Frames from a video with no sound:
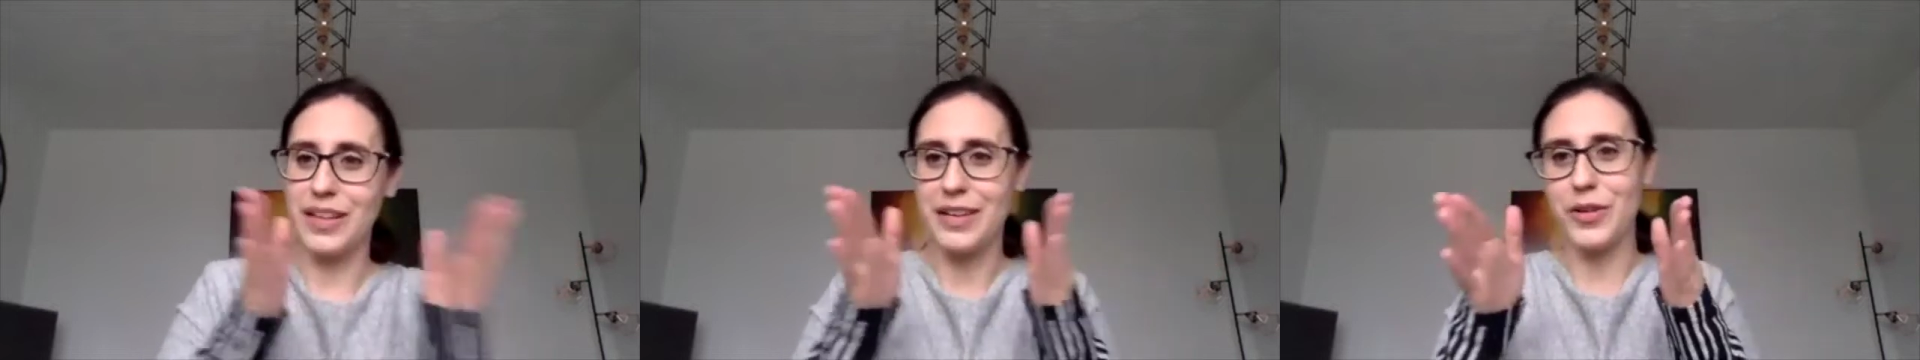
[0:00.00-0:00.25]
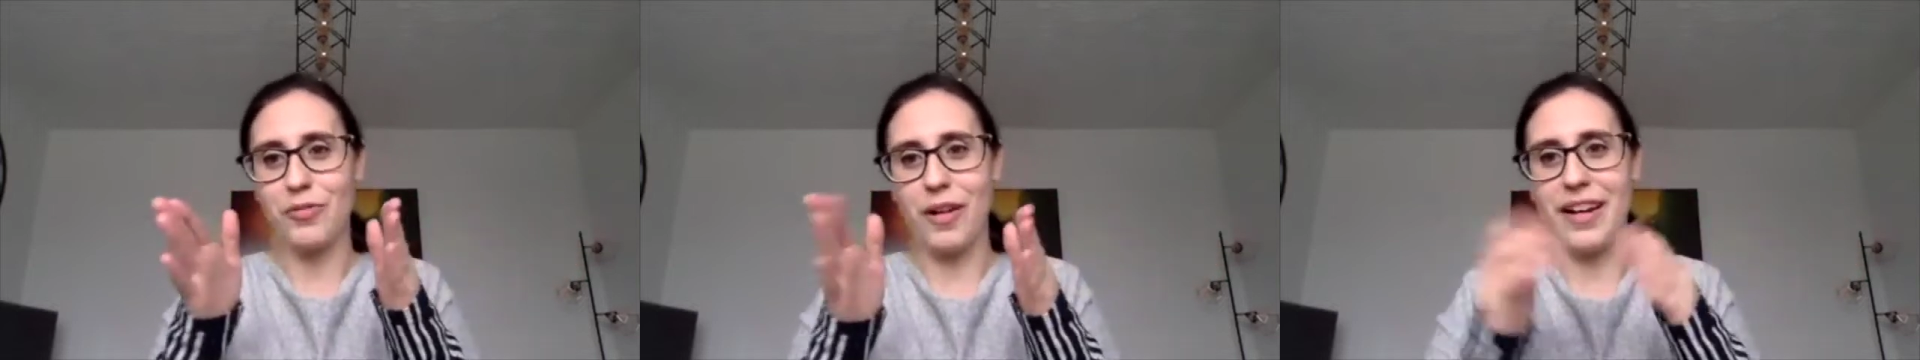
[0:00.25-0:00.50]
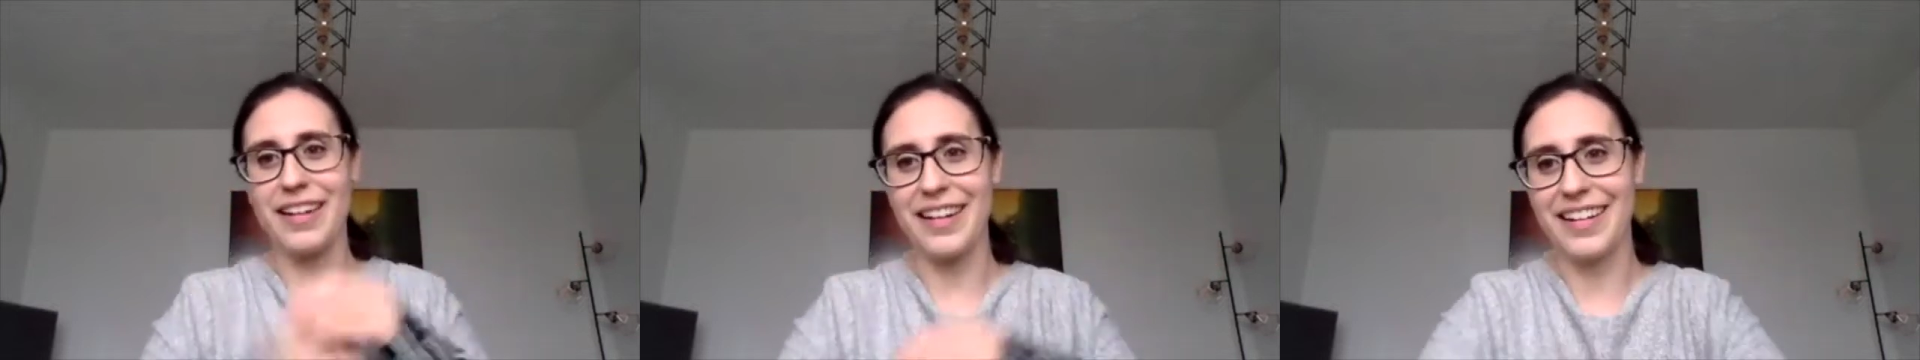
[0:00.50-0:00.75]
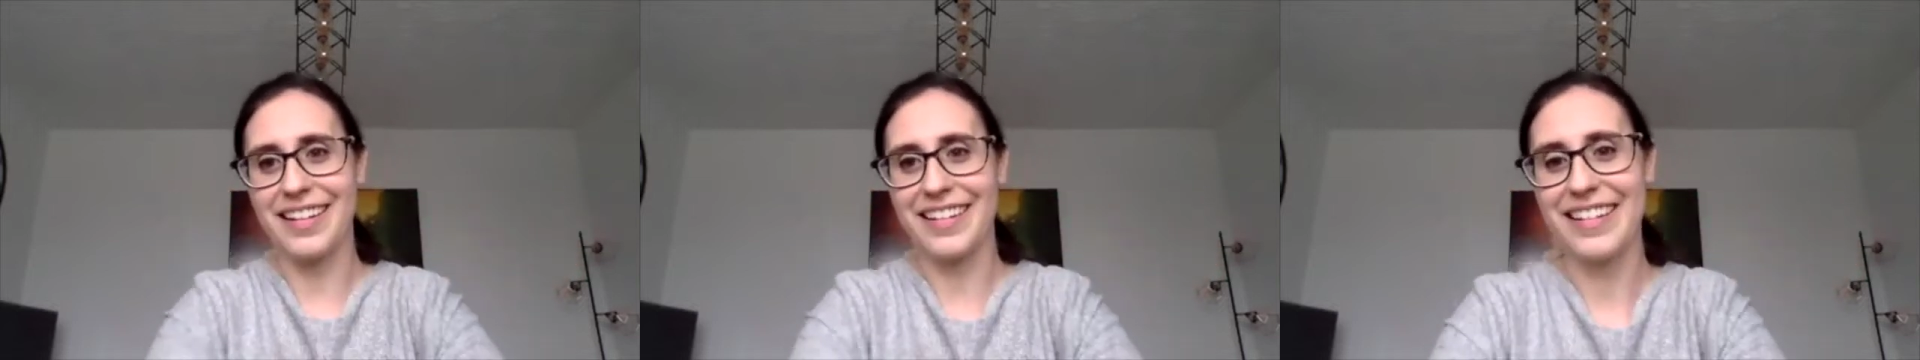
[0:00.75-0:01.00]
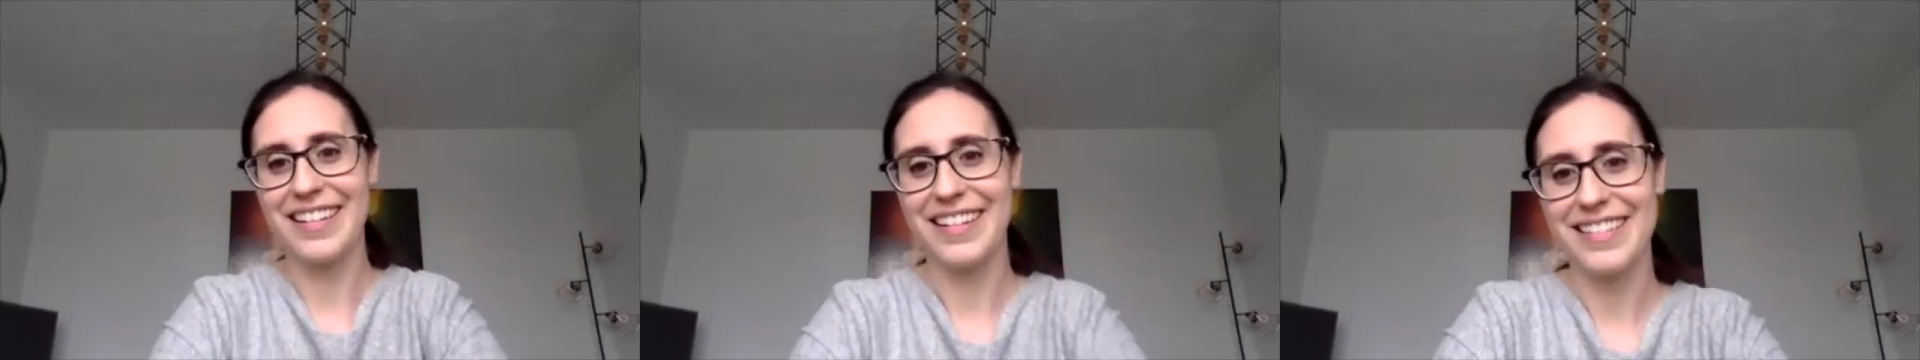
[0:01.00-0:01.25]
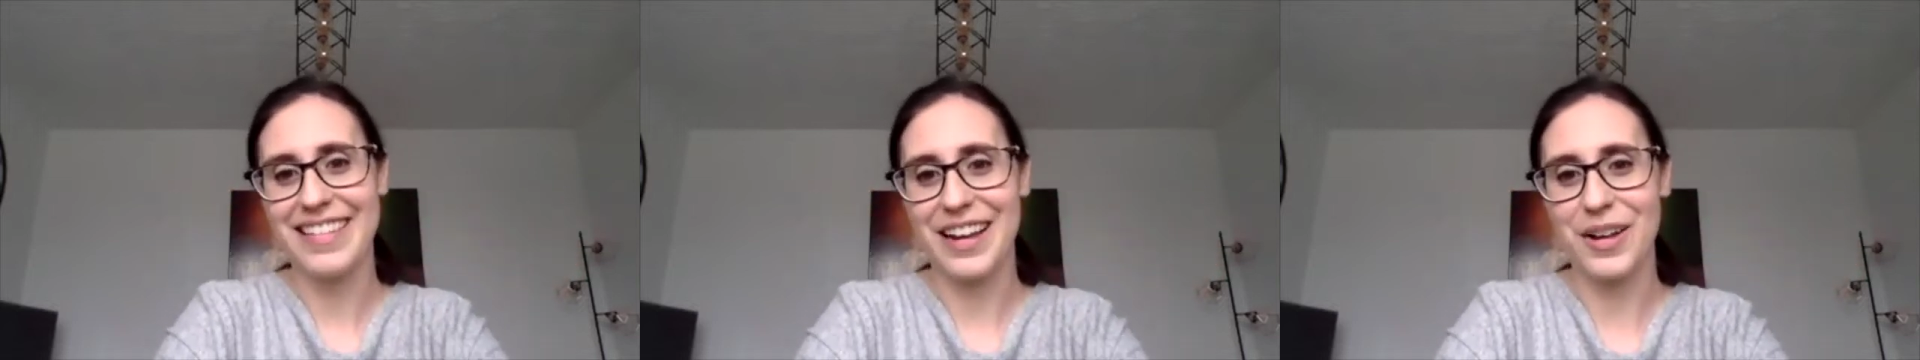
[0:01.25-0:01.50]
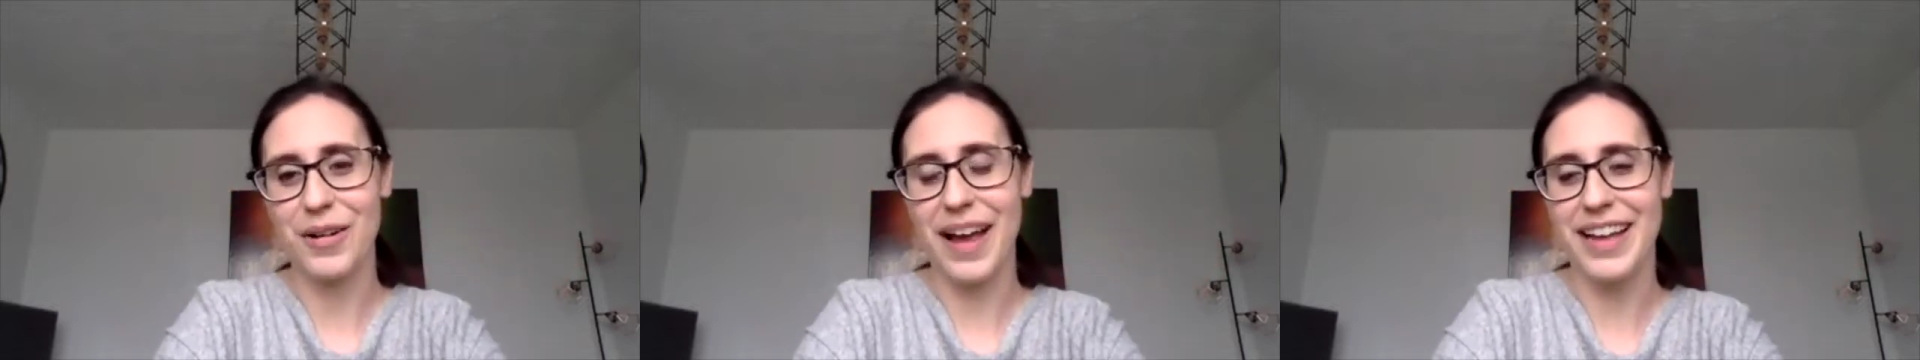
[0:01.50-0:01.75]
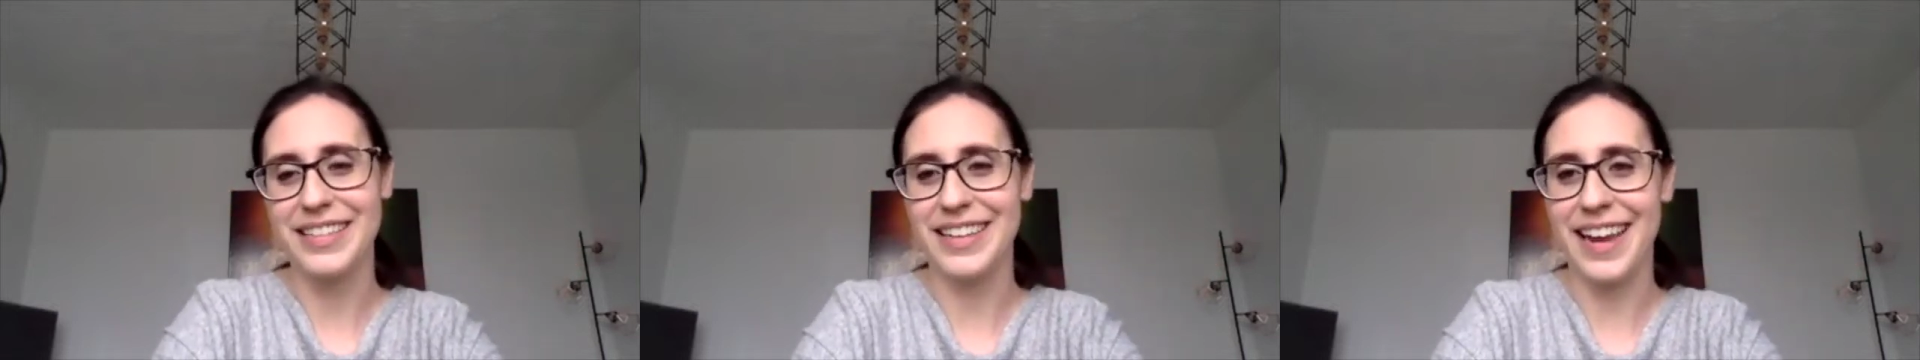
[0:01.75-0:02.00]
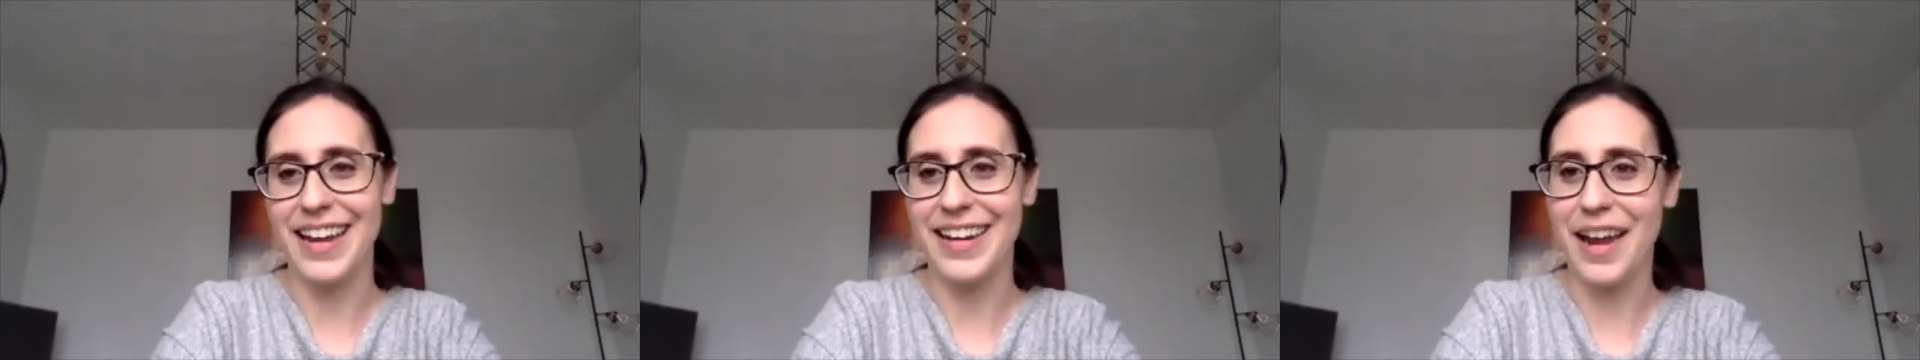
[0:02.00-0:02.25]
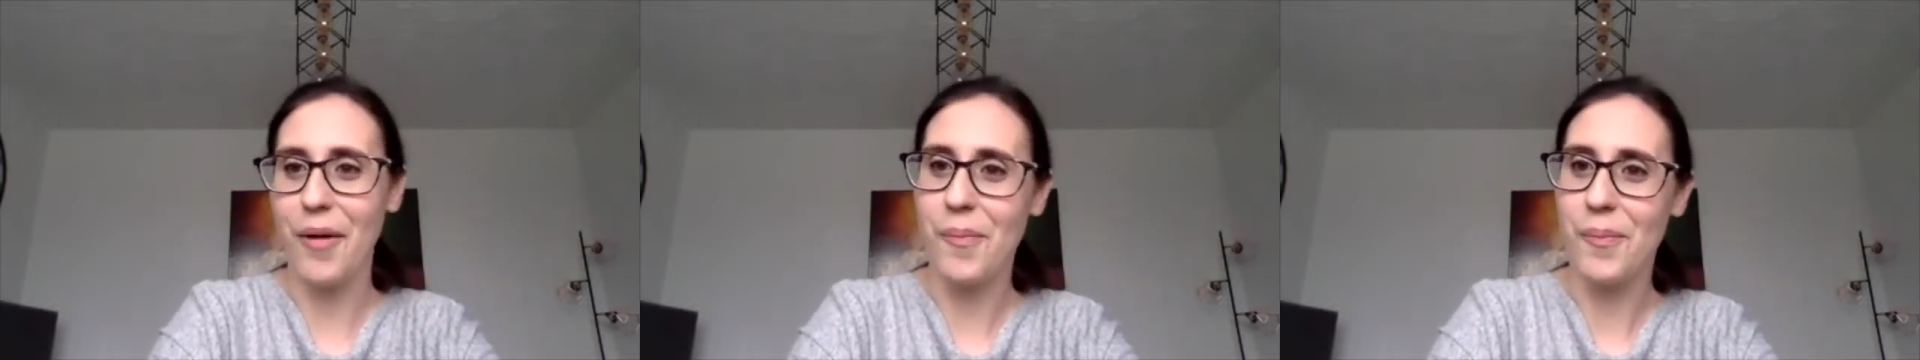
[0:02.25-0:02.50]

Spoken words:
and new writing that go hand in hand now.